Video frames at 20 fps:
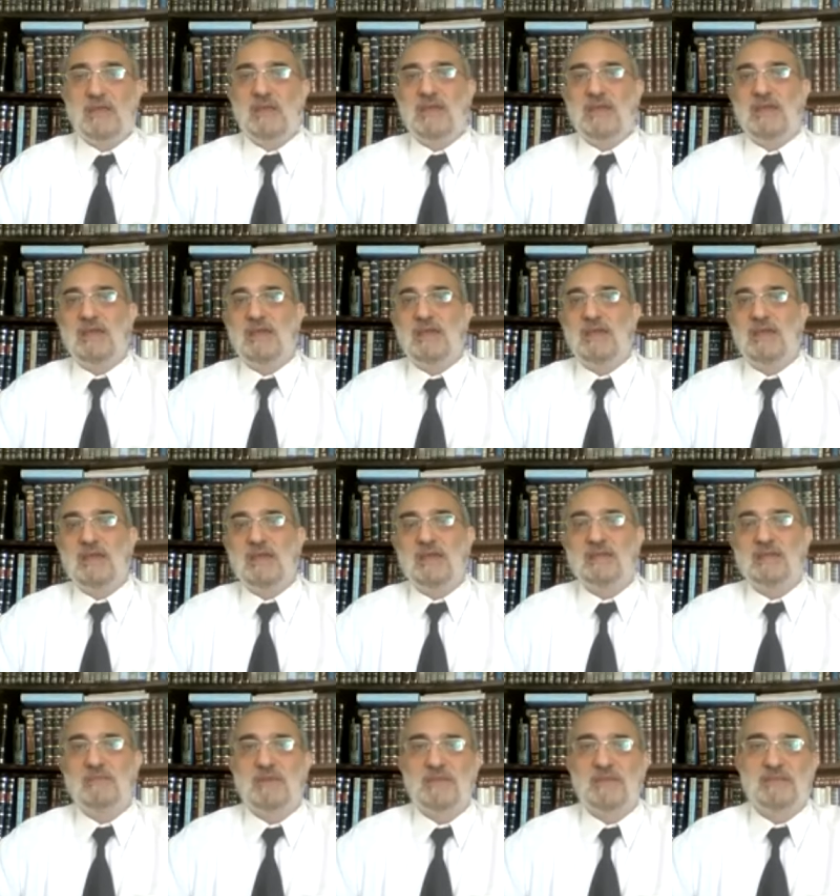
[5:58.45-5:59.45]

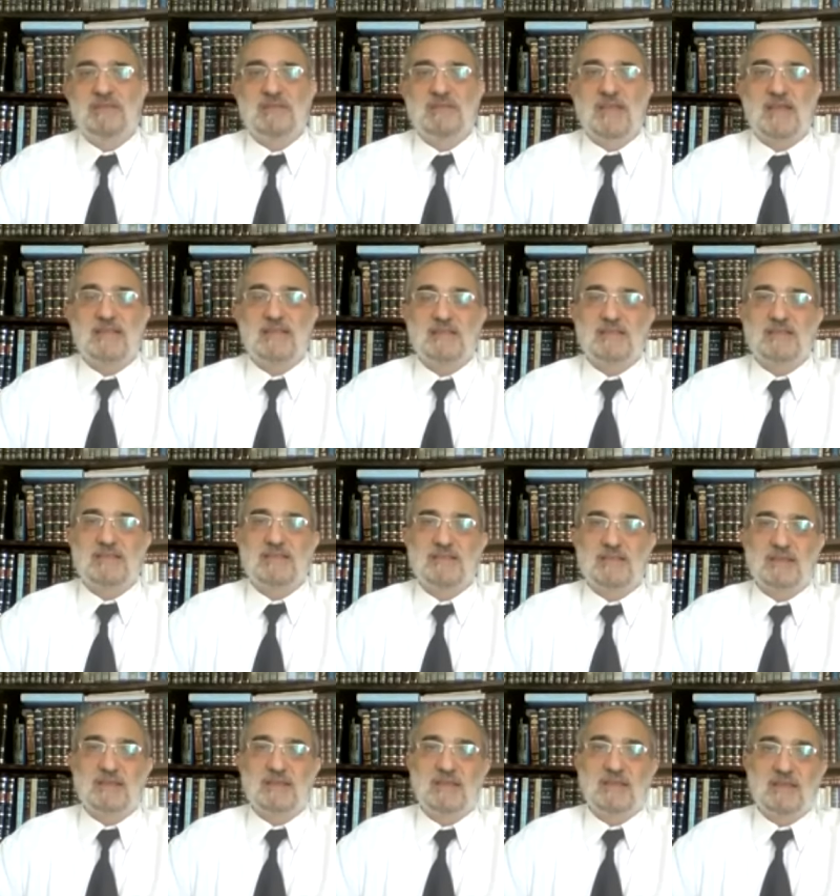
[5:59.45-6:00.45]
it means that
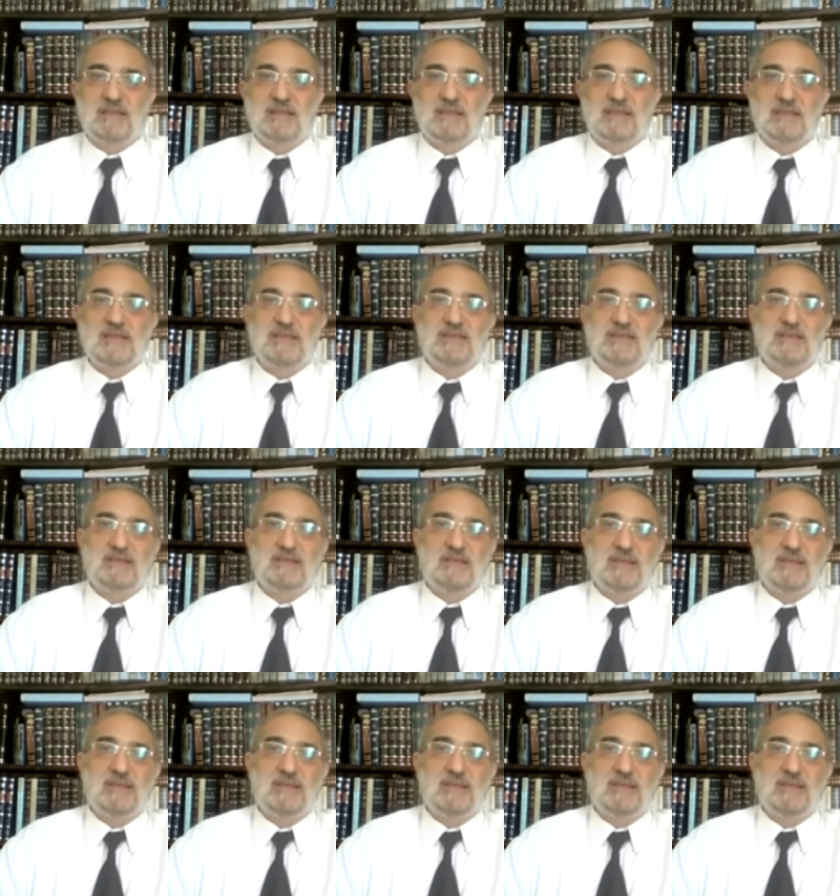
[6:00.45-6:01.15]
these